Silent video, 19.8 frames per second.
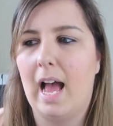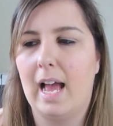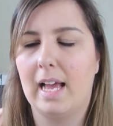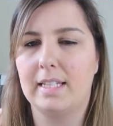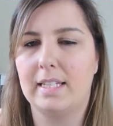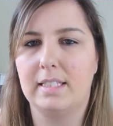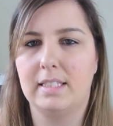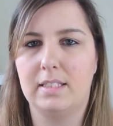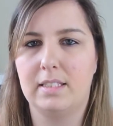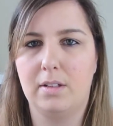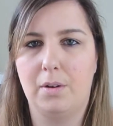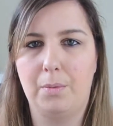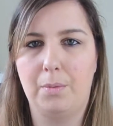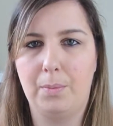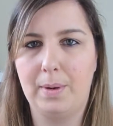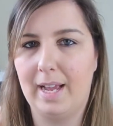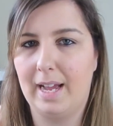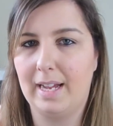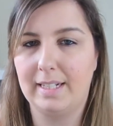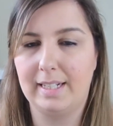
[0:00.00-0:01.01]
and
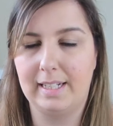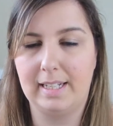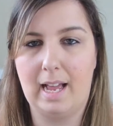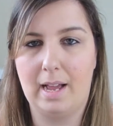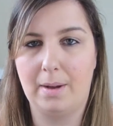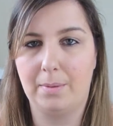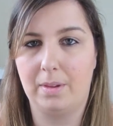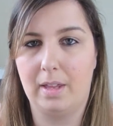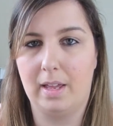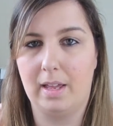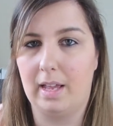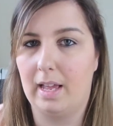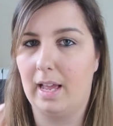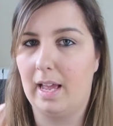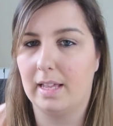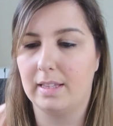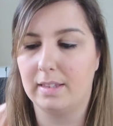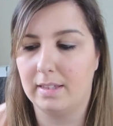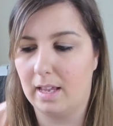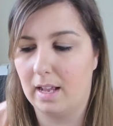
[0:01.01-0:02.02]
we had it out there,
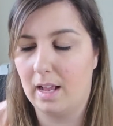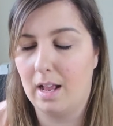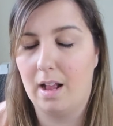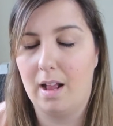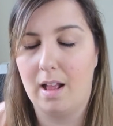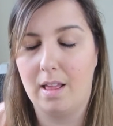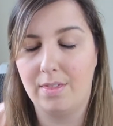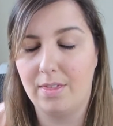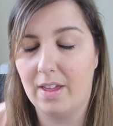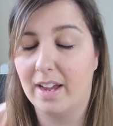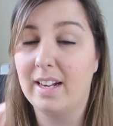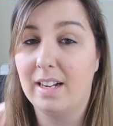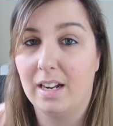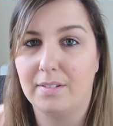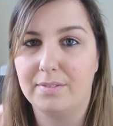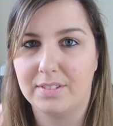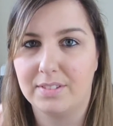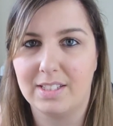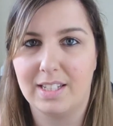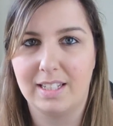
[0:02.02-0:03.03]
and they
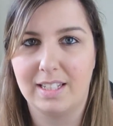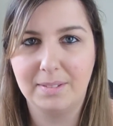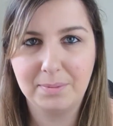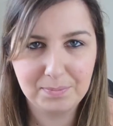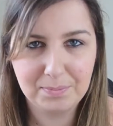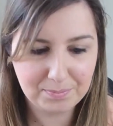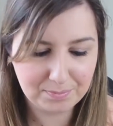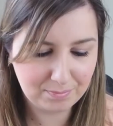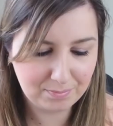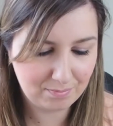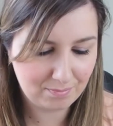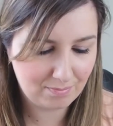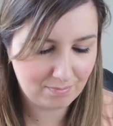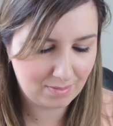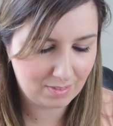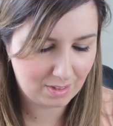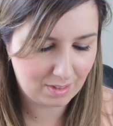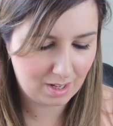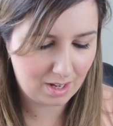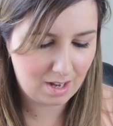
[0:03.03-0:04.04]
loved it.
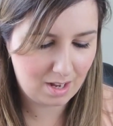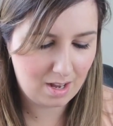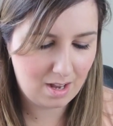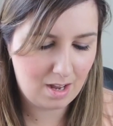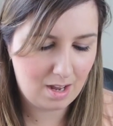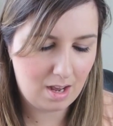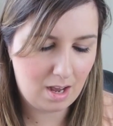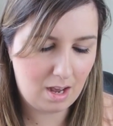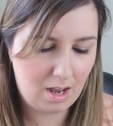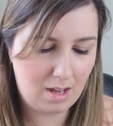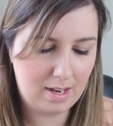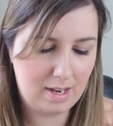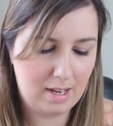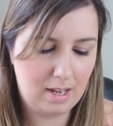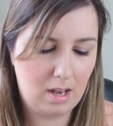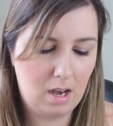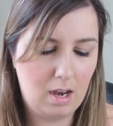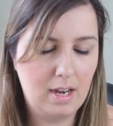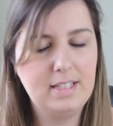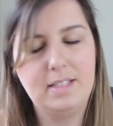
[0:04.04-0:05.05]

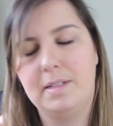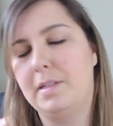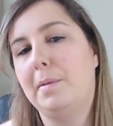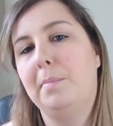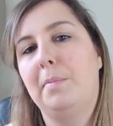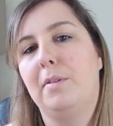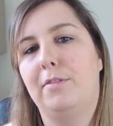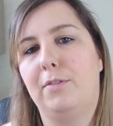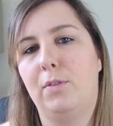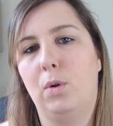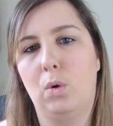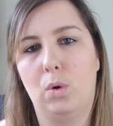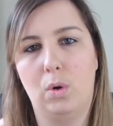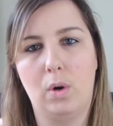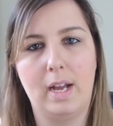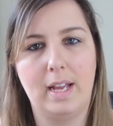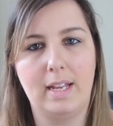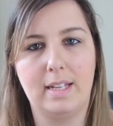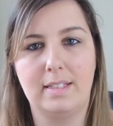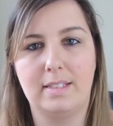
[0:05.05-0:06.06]
Uh, item number
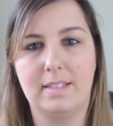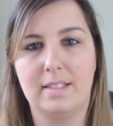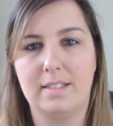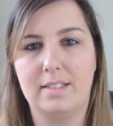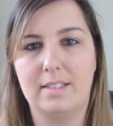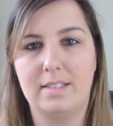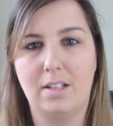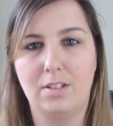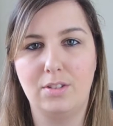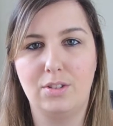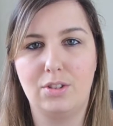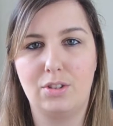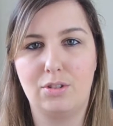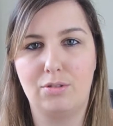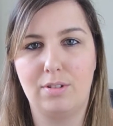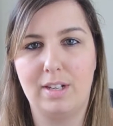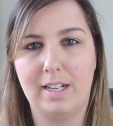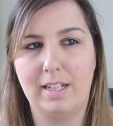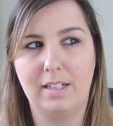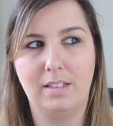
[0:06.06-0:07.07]
four is
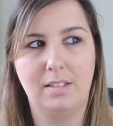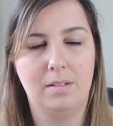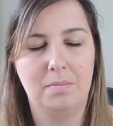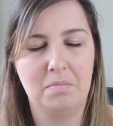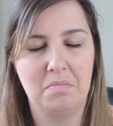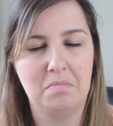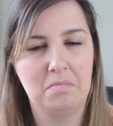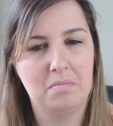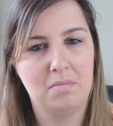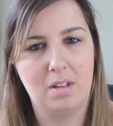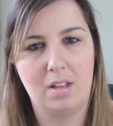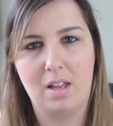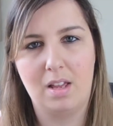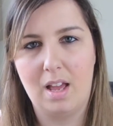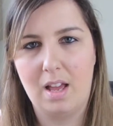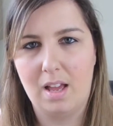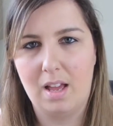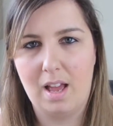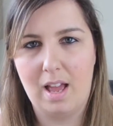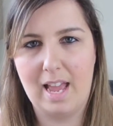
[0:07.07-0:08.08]
sunscreen,
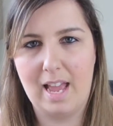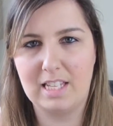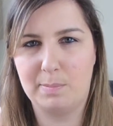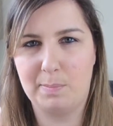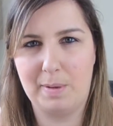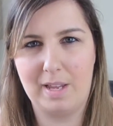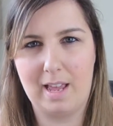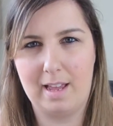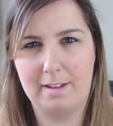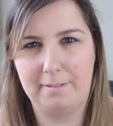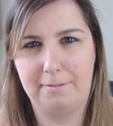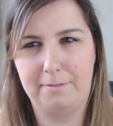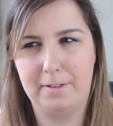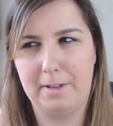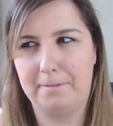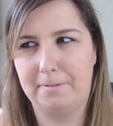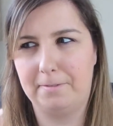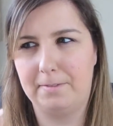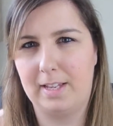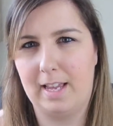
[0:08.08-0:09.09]
S P F
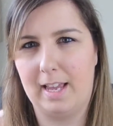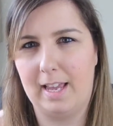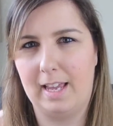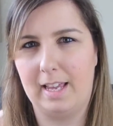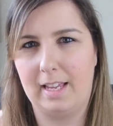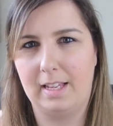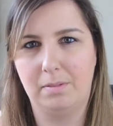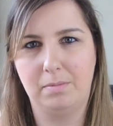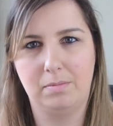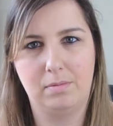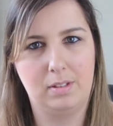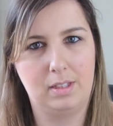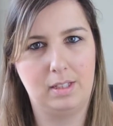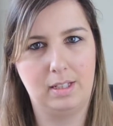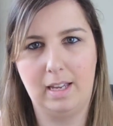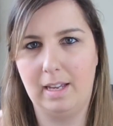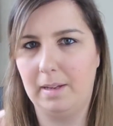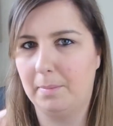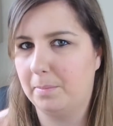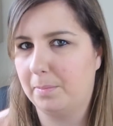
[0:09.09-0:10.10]
fifty,
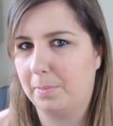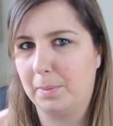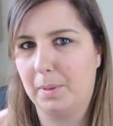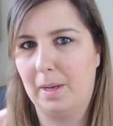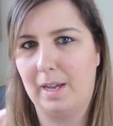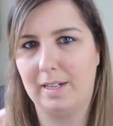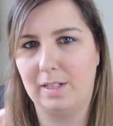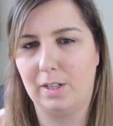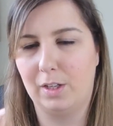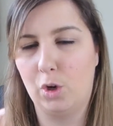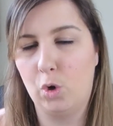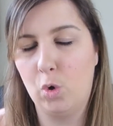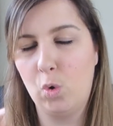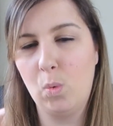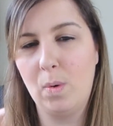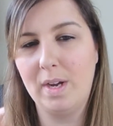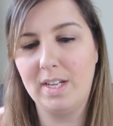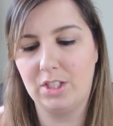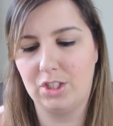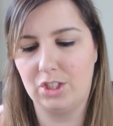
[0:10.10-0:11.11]
yep, and I
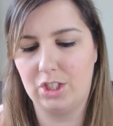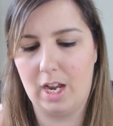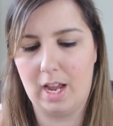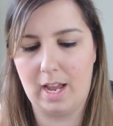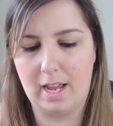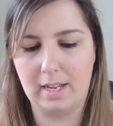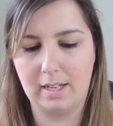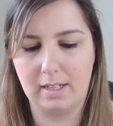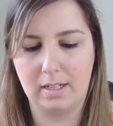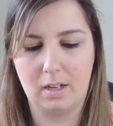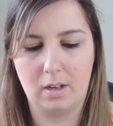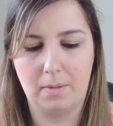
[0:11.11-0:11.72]
always check